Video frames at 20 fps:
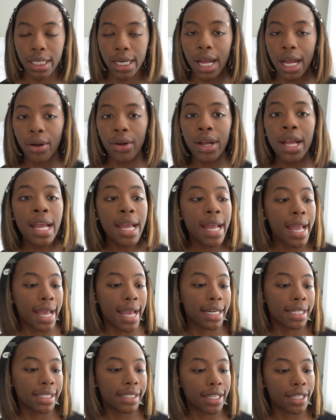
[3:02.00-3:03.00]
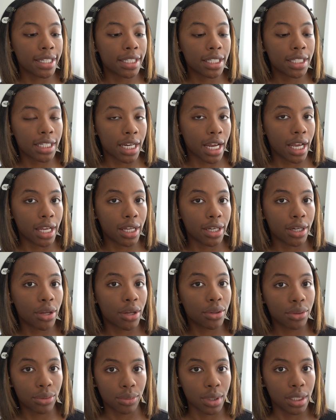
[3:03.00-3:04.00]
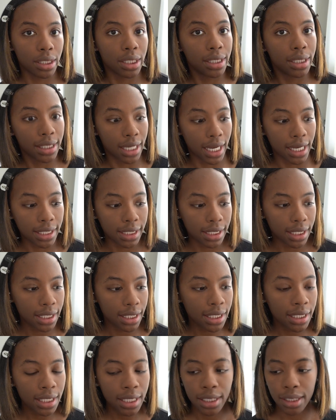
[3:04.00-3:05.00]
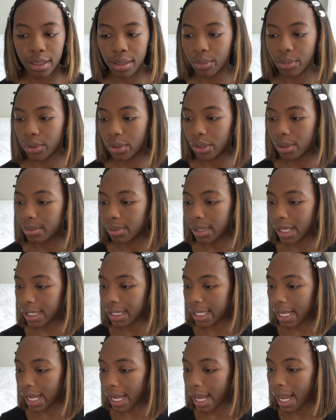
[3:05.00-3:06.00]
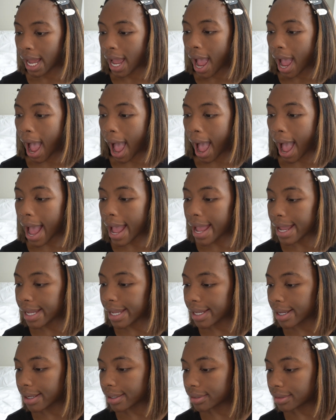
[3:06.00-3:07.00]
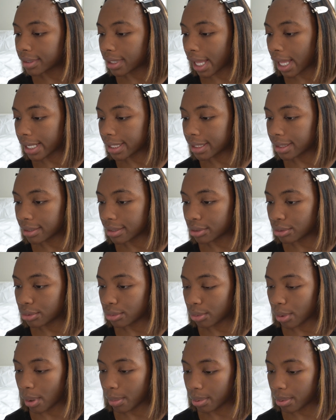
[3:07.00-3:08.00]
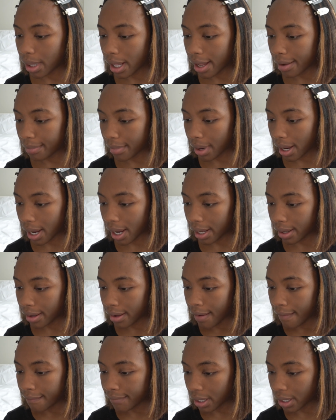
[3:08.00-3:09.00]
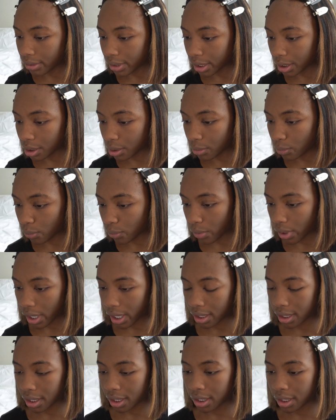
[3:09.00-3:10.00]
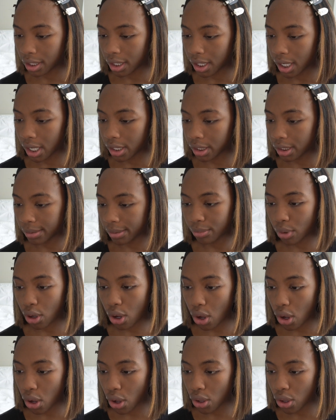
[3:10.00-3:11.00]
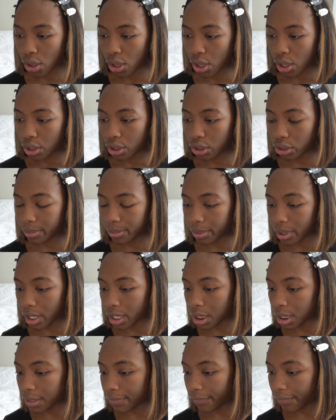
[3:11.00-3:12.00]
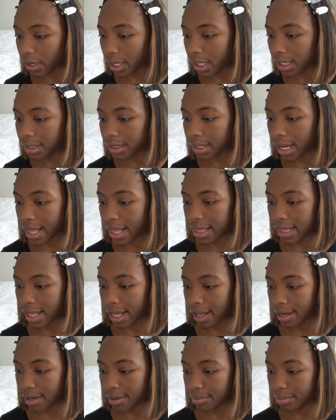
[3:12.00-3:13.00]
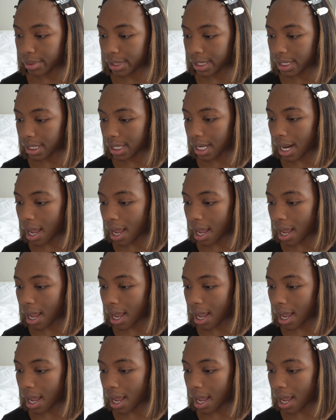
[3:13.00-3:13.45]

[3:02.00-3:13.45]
it out, and it's in shade 390. So we're gonna apply that. I like to apply my foundation with a smaller brush first and then blend it